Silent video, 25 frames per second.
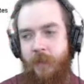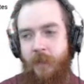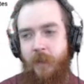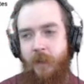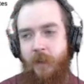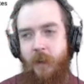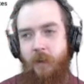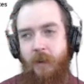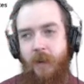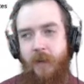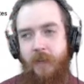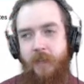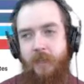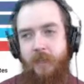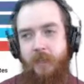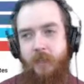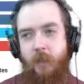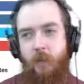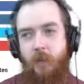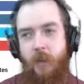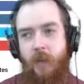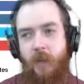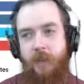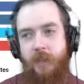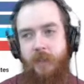All right,
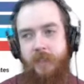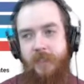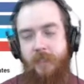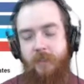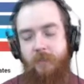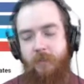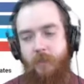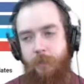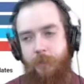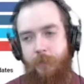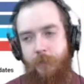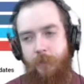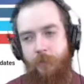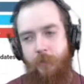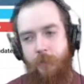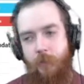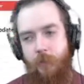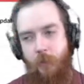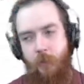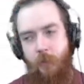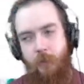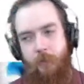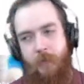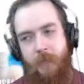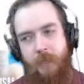so this is from True
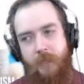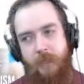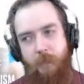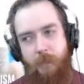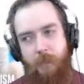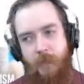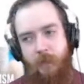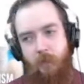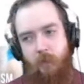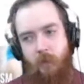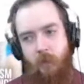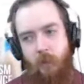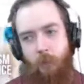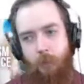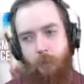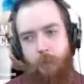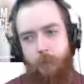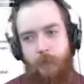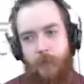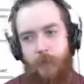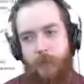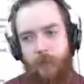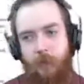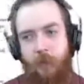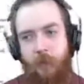North, but it's about Globe and
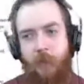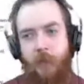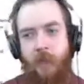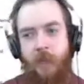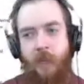Mail.